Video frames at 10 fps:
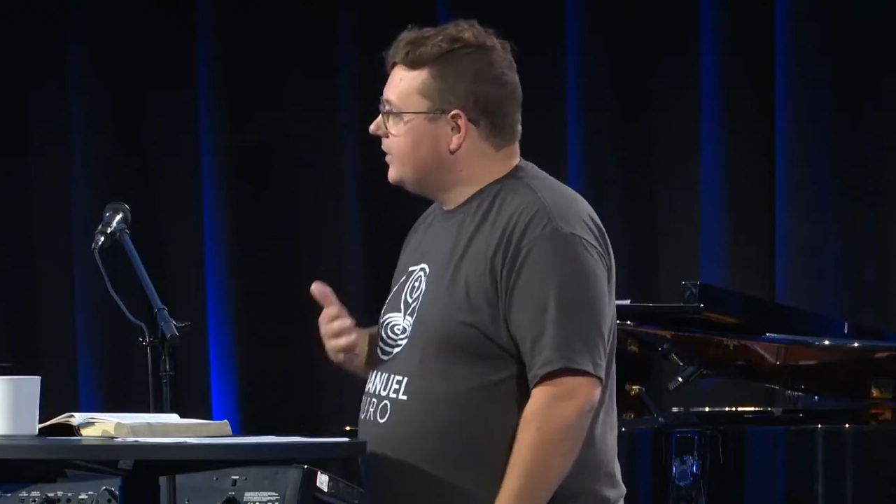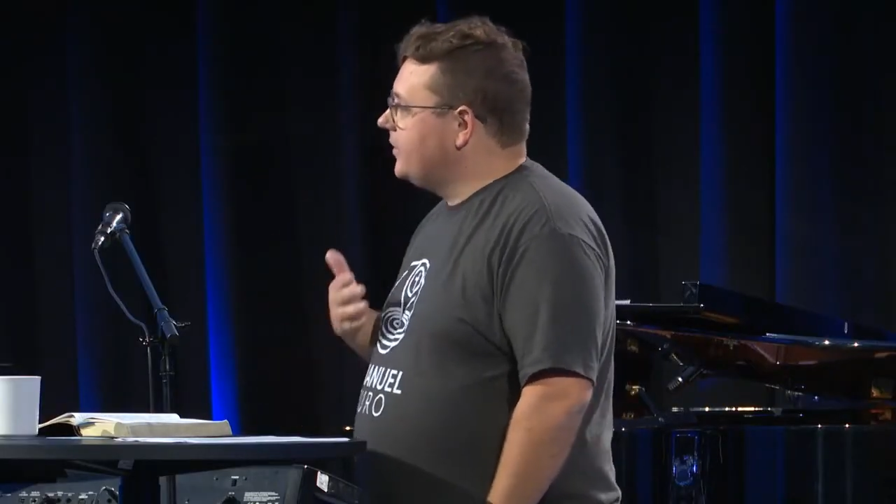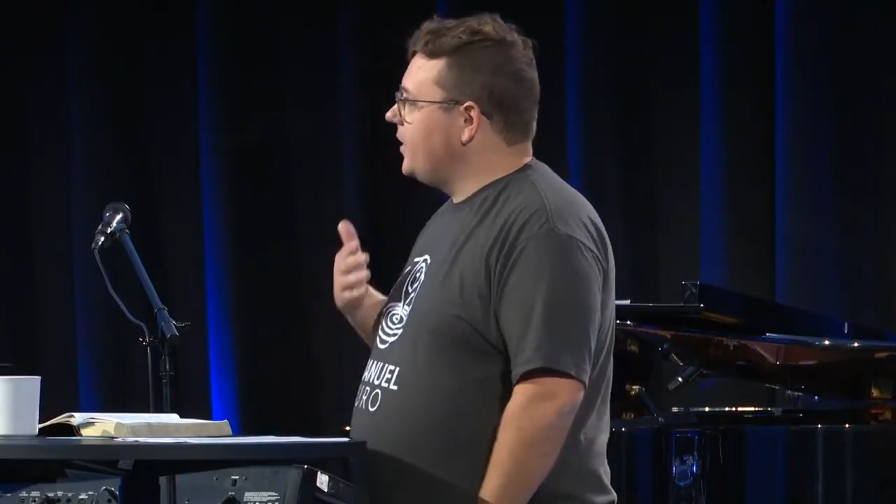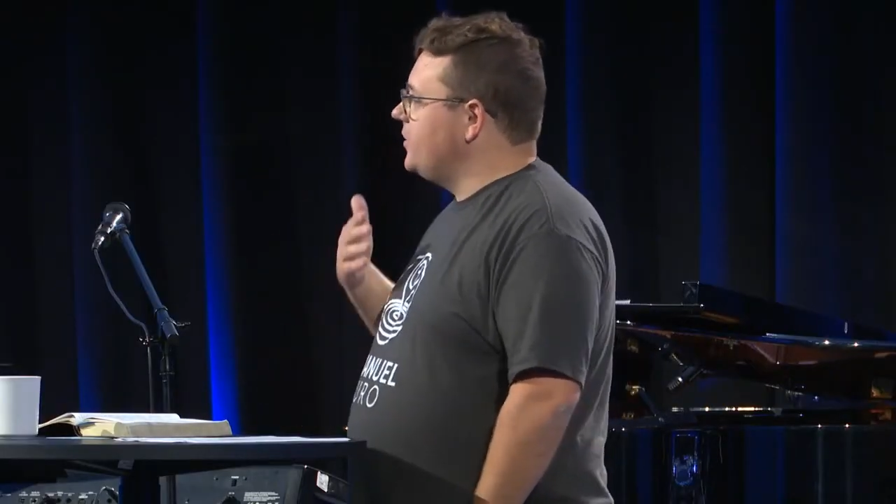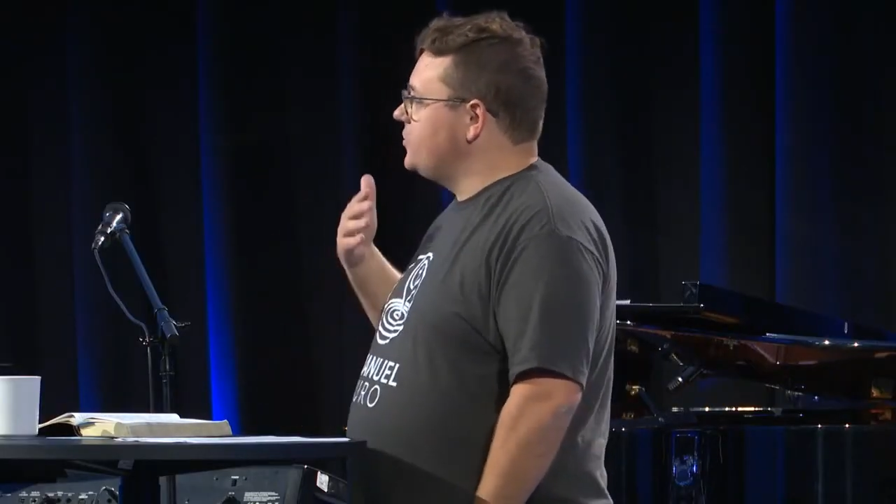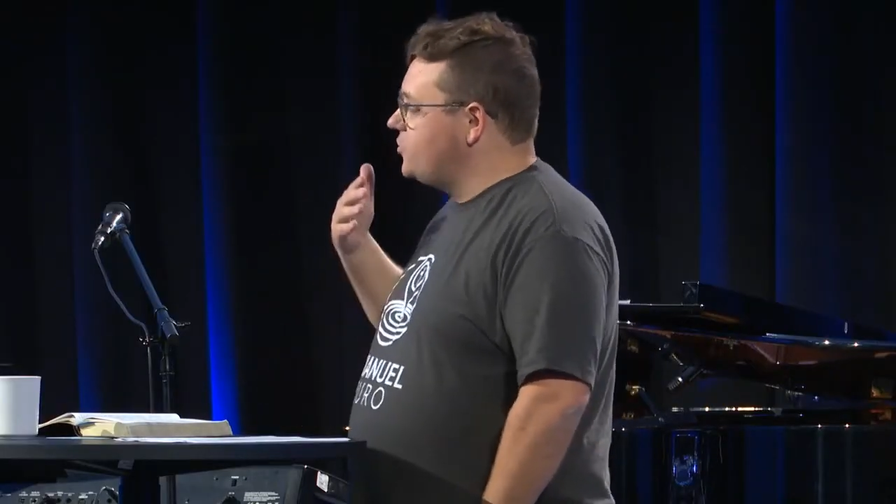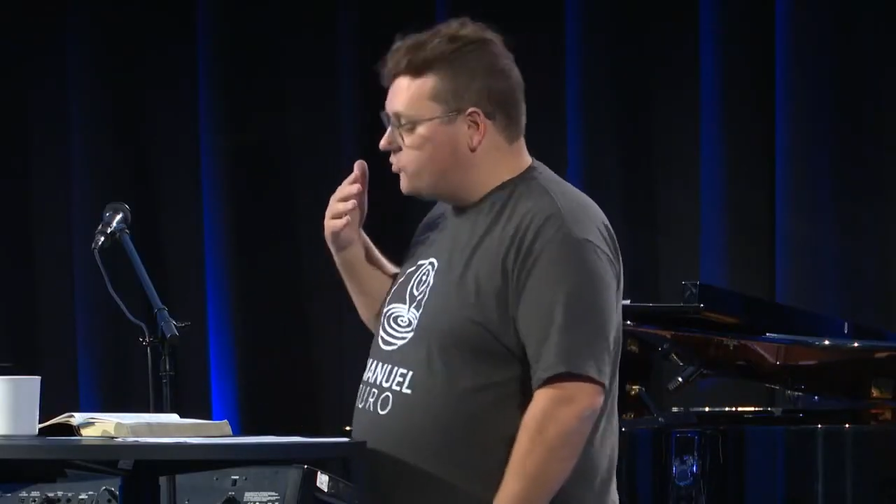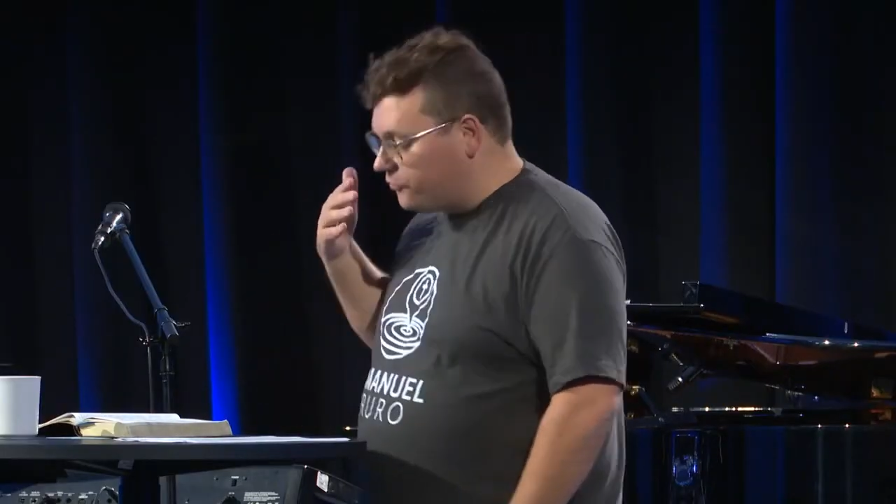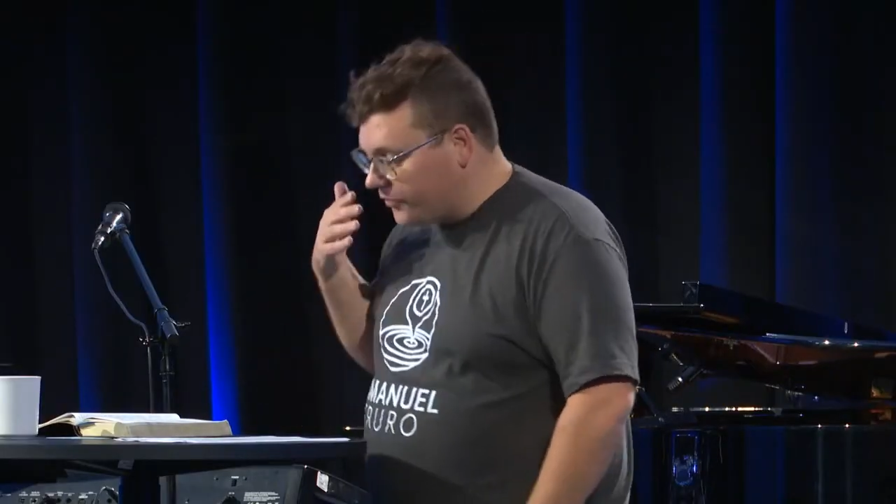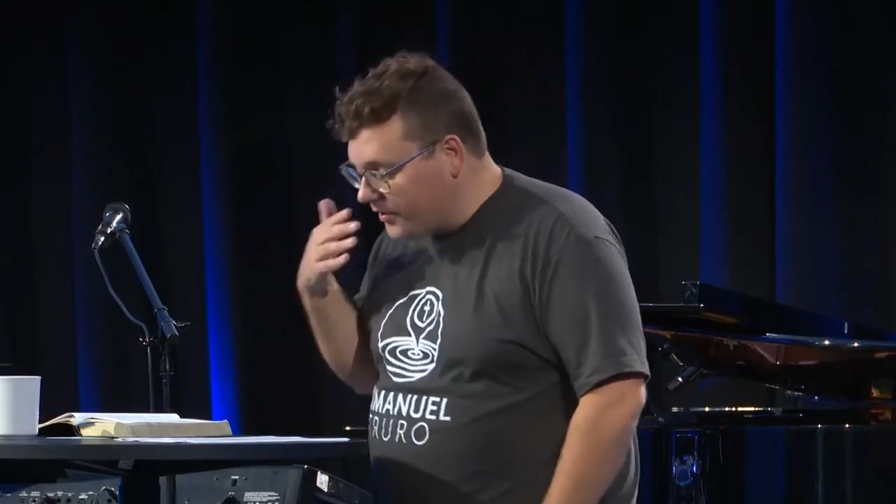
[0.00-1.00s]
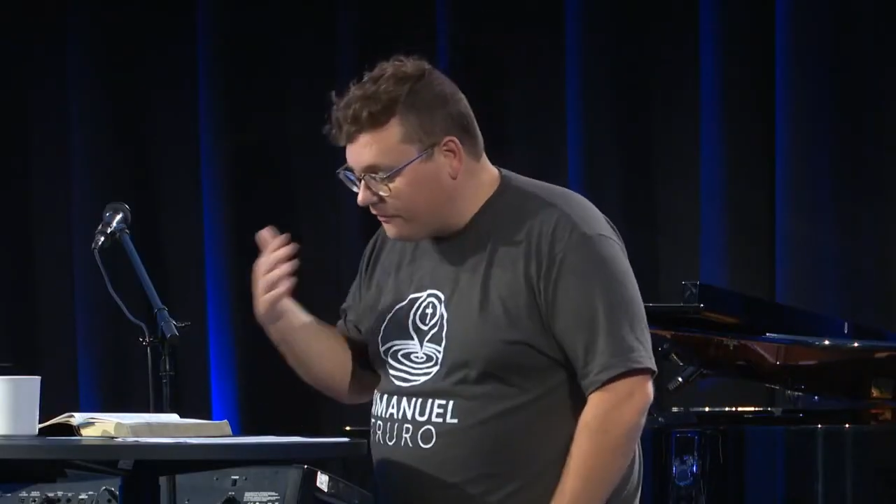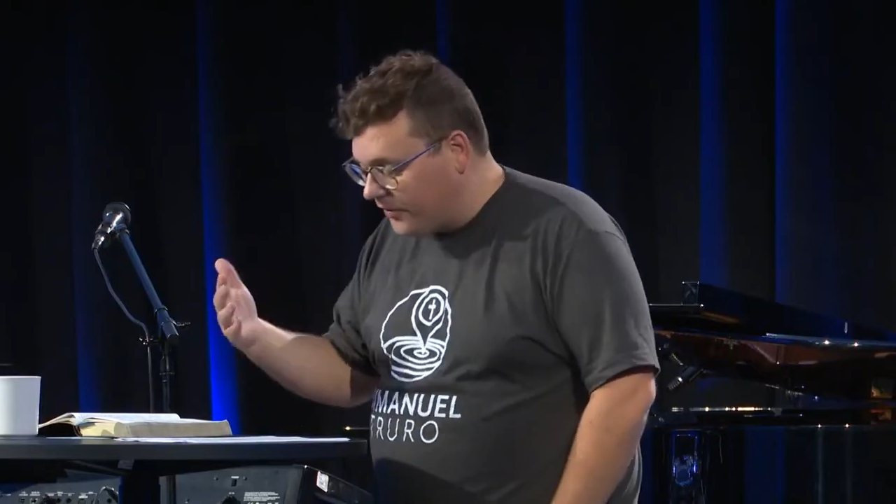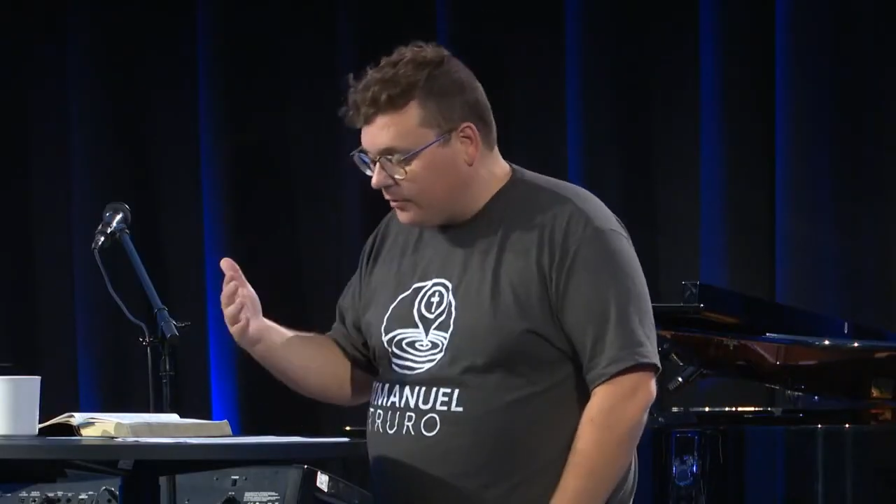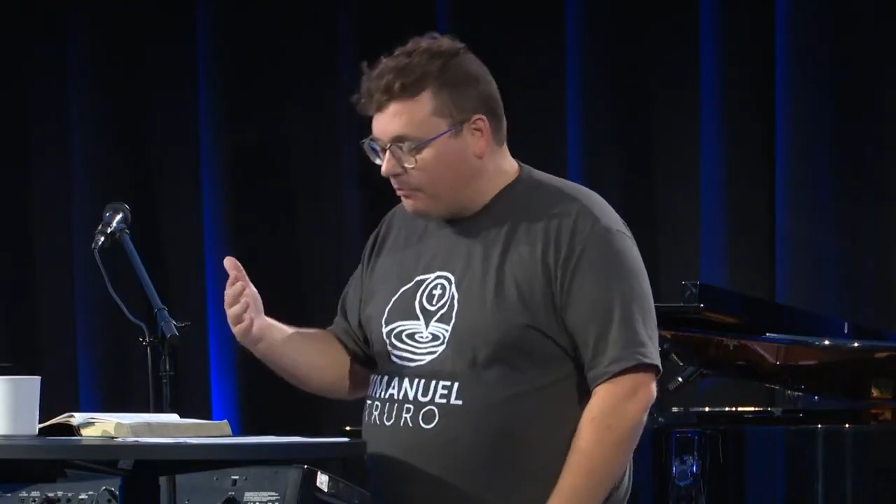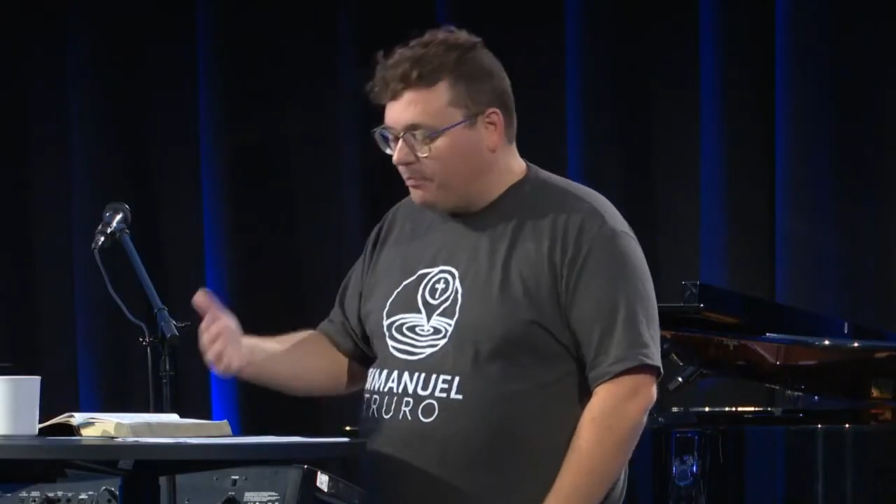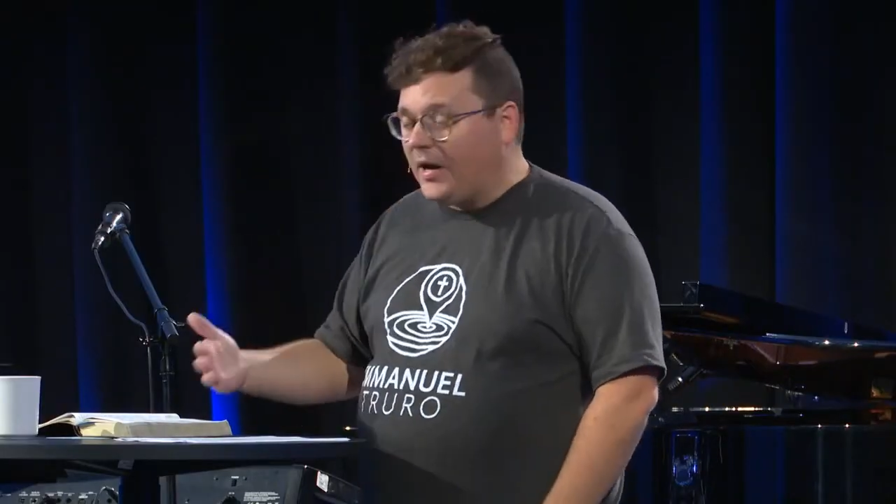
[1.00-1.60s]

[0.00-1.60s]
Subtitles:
that is driven